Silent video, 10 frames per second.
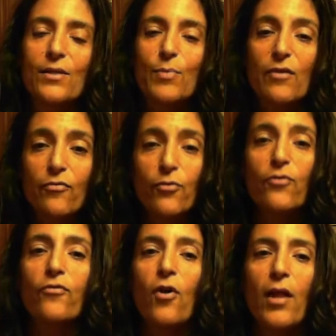be
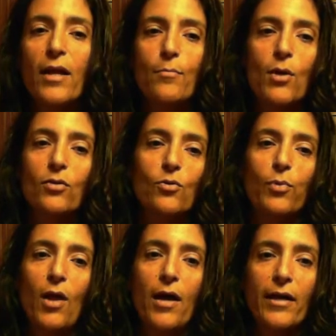fruitful and
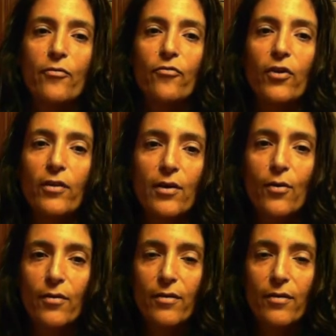multiply and fill the earth,